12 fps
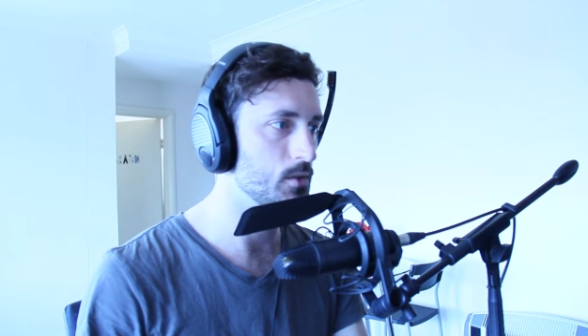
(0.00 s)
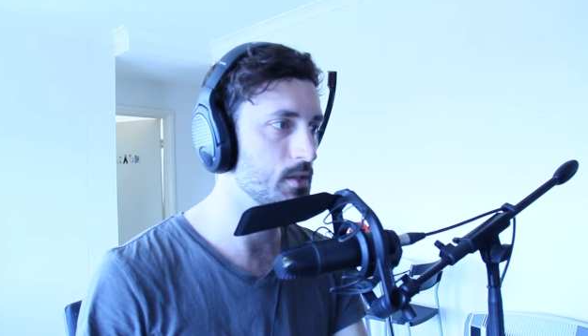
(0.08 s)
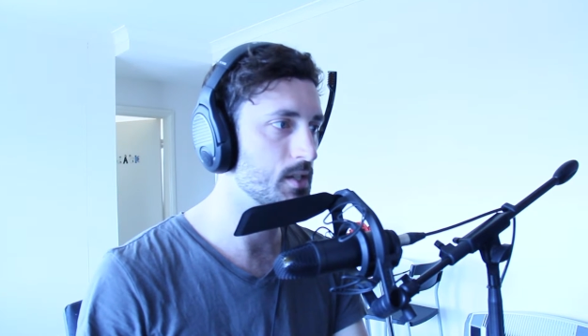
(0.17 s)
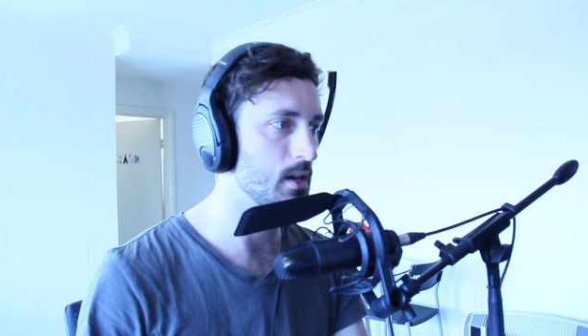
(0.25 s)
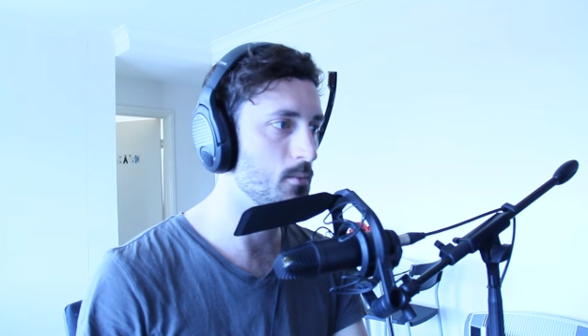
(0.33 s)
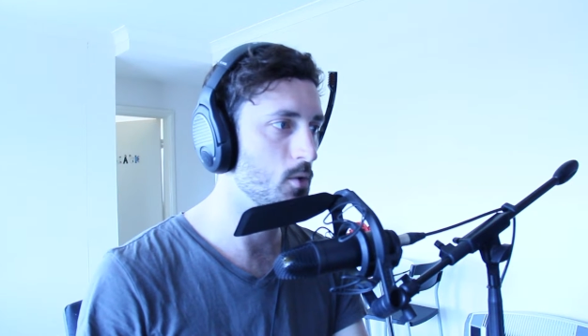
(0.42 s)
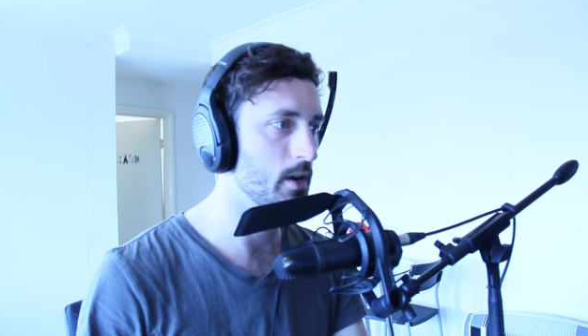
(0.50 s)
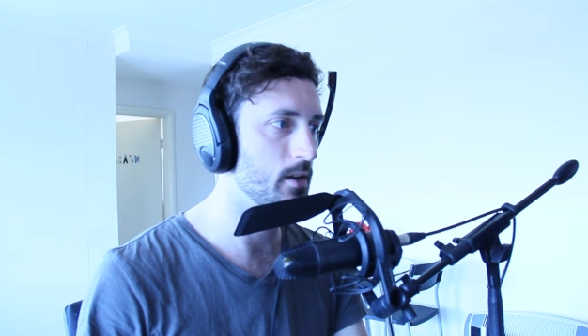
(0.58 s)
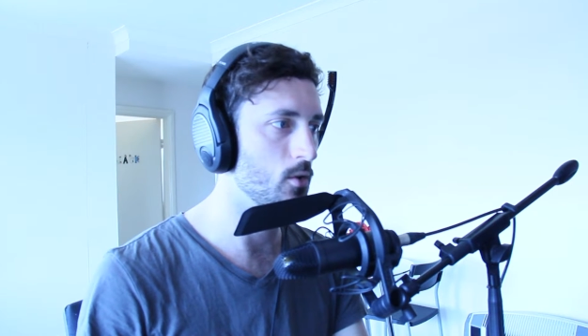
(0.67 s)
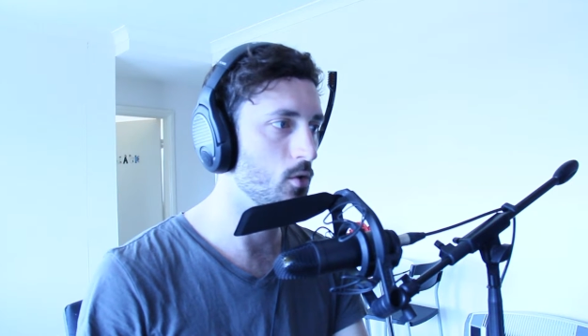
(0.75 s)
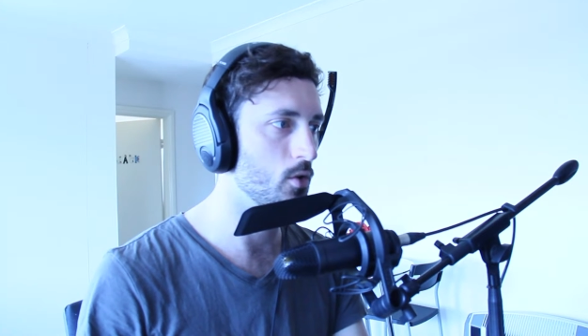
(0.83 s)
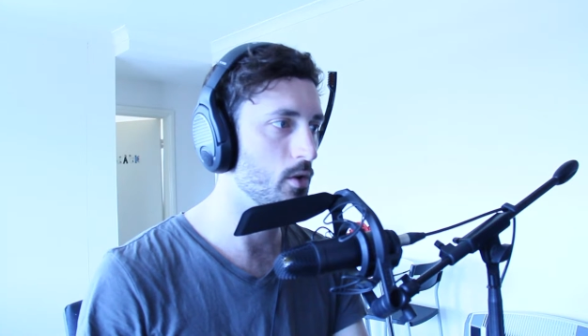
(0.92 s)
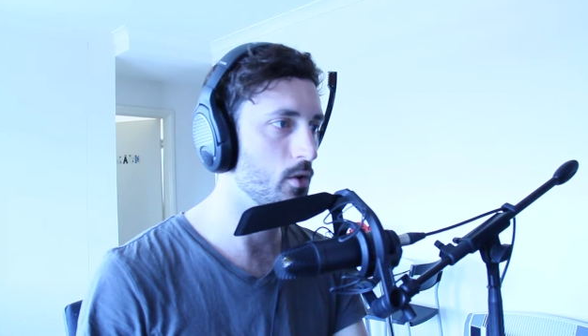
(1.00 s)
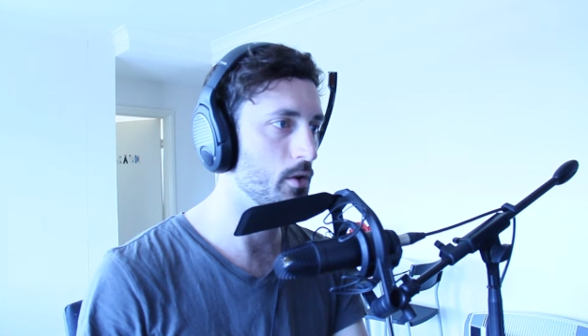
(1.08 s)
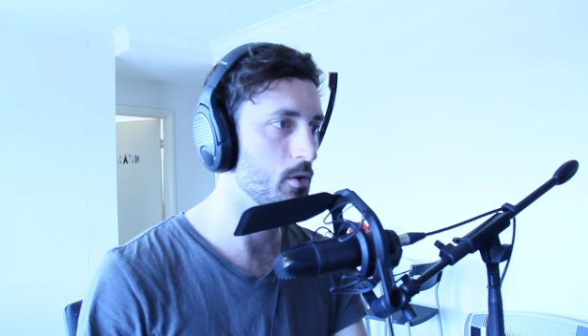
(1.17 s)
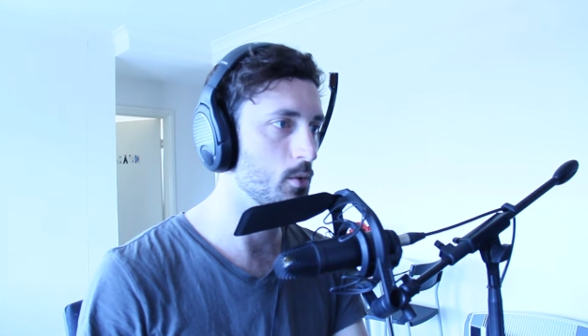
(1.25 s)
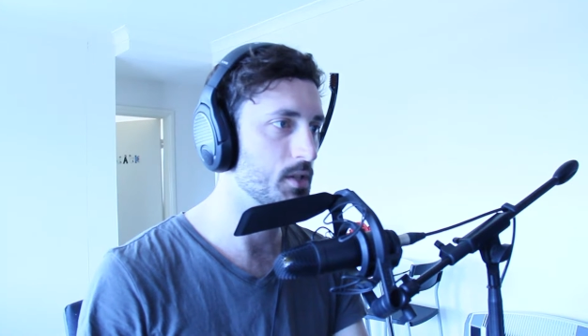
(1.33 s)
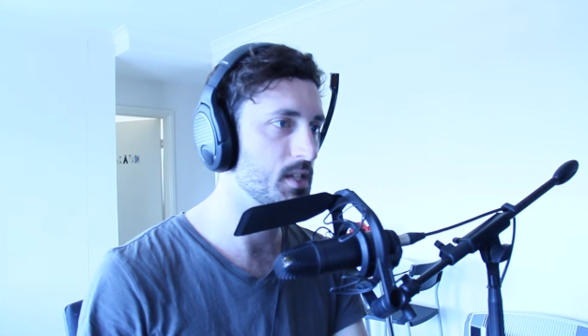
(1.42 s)
to someone or,
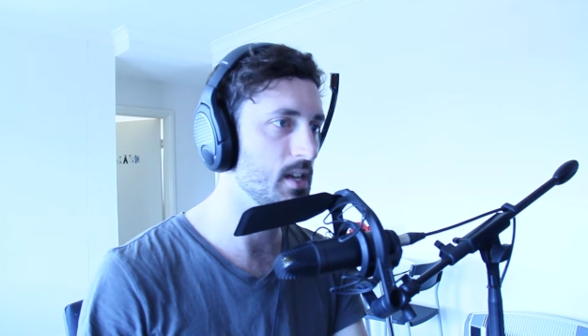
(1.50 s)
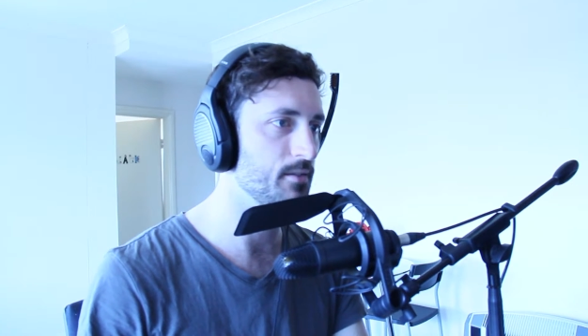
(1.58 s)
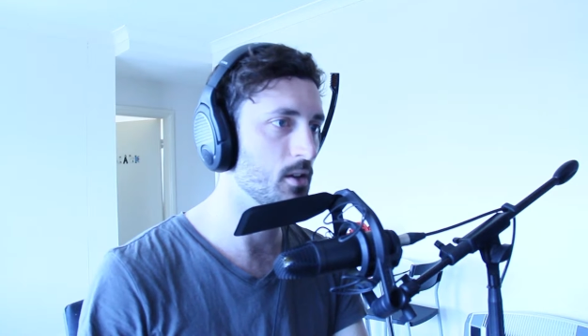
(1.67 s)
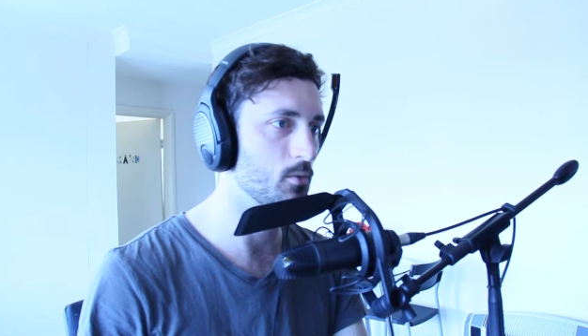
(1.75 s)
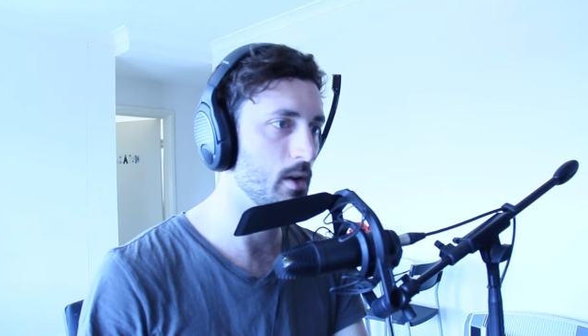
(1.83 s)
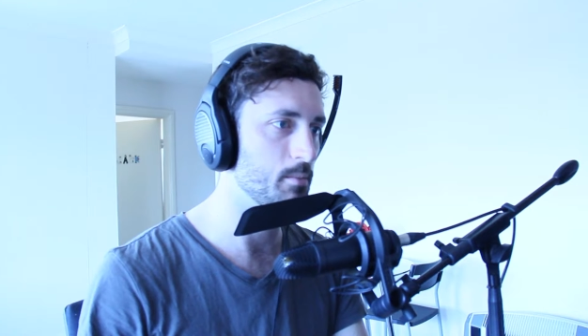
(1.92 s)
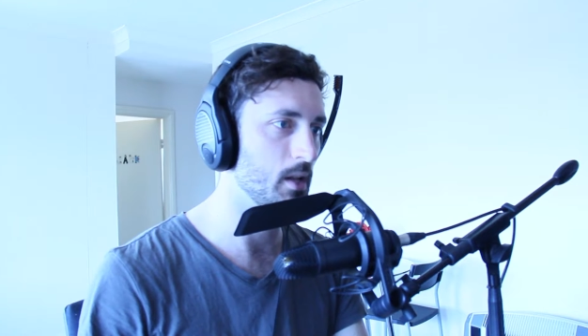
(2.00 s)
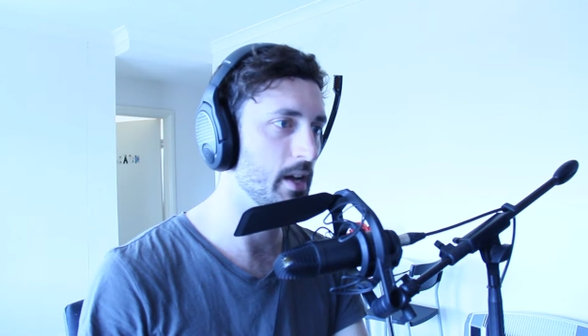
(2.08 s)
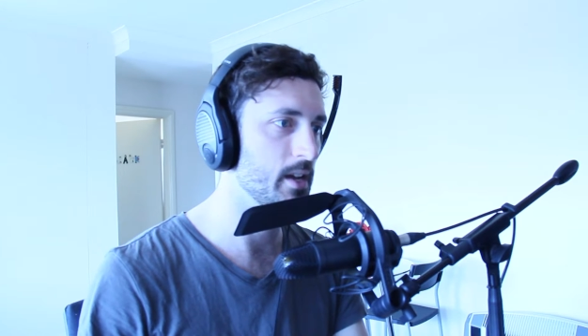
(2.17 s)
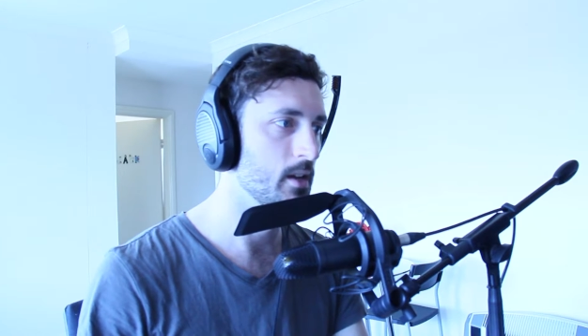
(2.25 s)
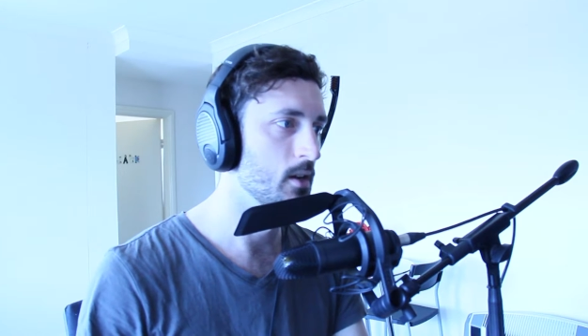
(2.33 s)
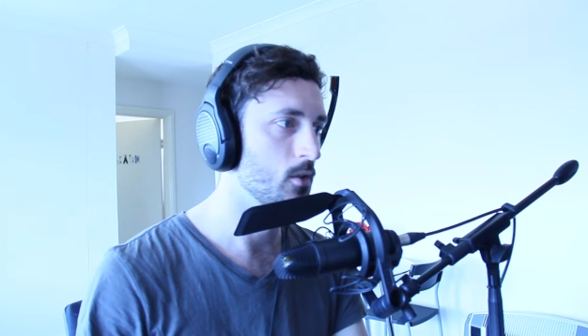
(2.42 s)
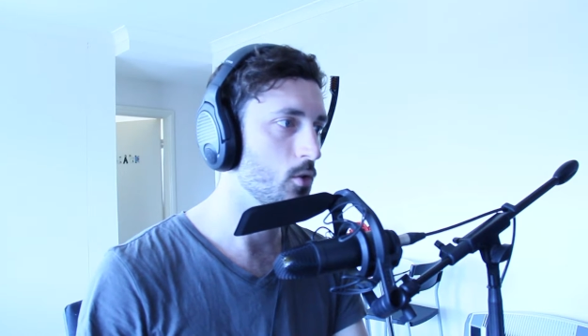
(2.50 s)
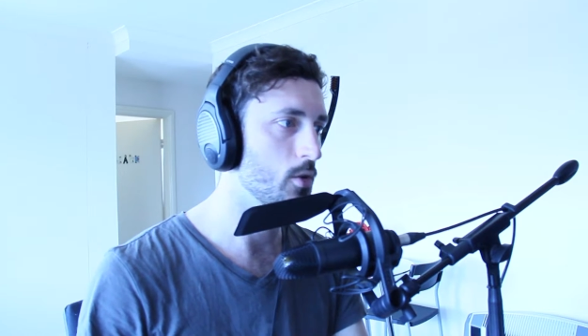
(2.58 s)
or you're receiving a replay,